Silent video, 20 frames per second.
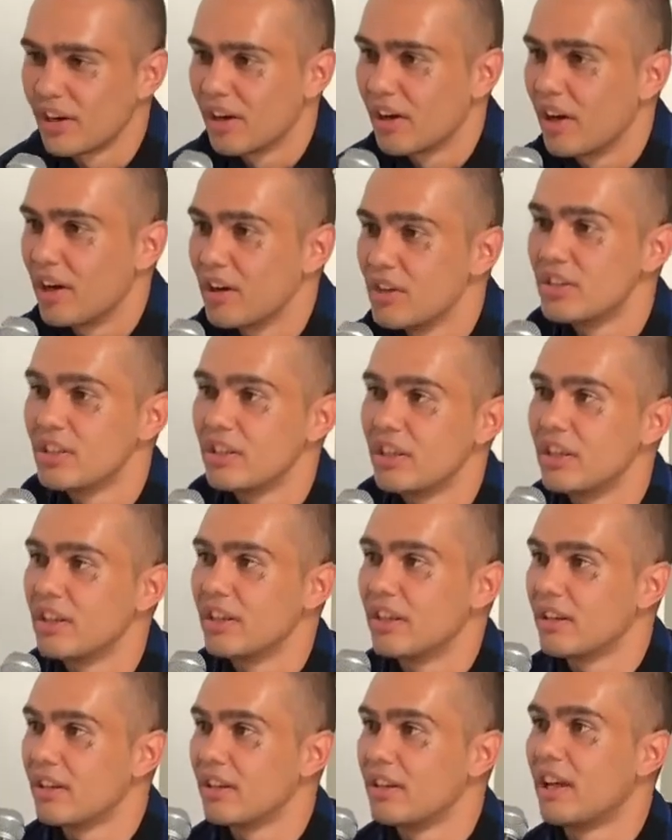I used to
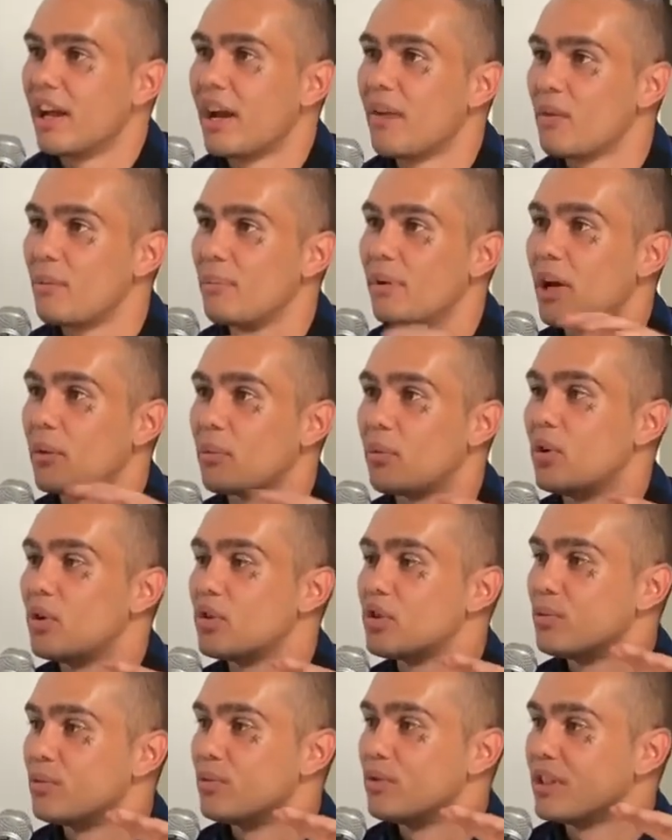think every black
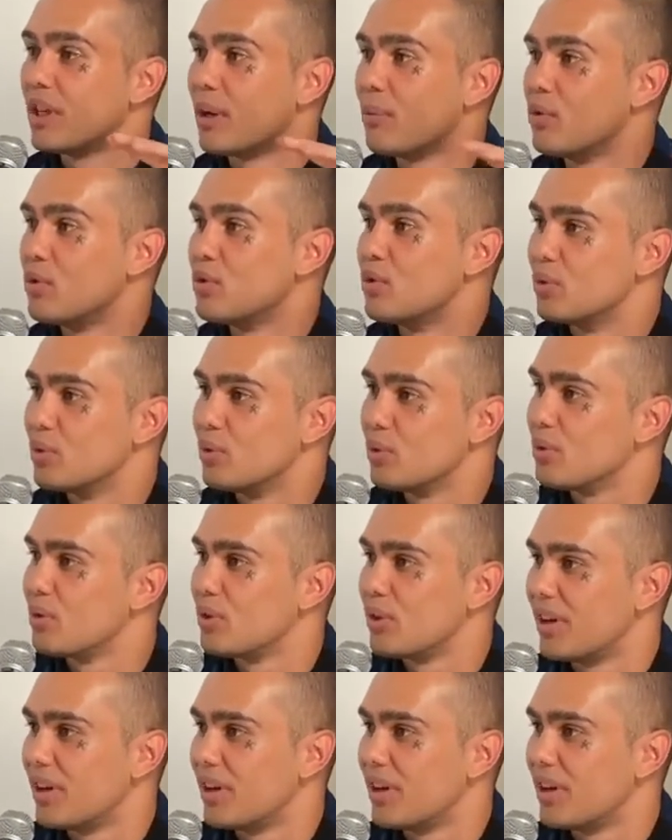person was Aboriginal.